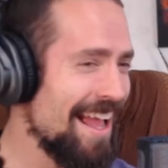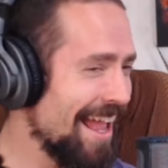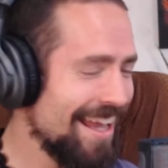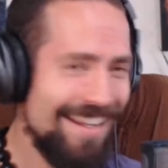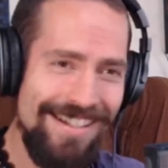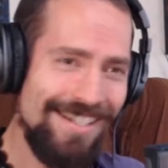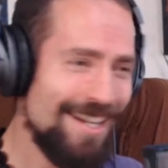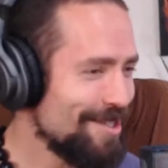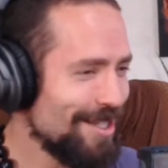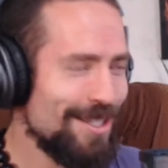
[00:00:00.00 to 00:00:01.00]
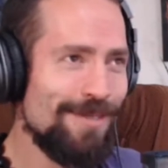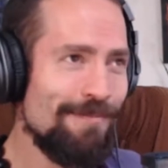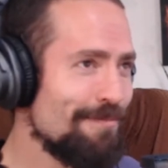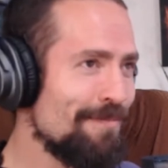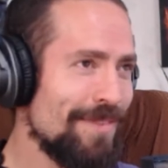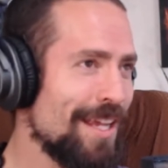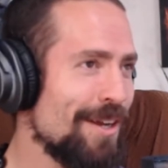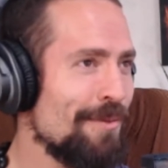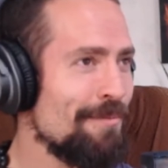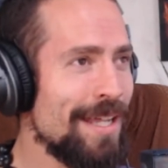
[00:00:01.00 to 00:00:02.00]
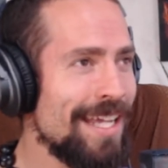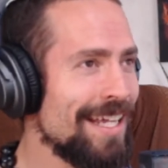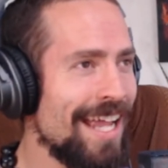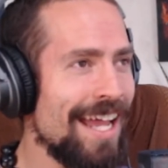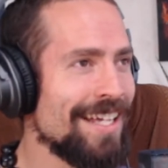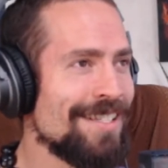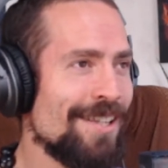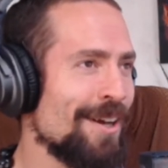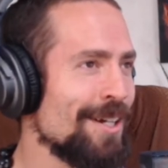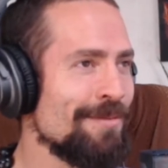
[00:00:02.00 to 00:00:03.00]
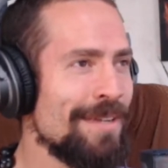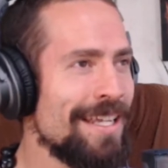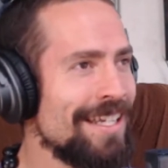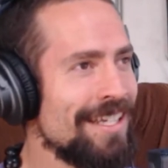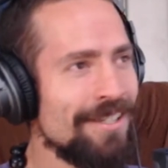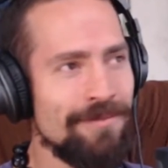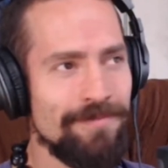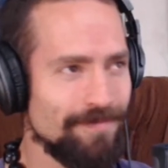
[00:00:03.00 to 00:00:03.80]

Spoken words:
And he's just this, big ex-army,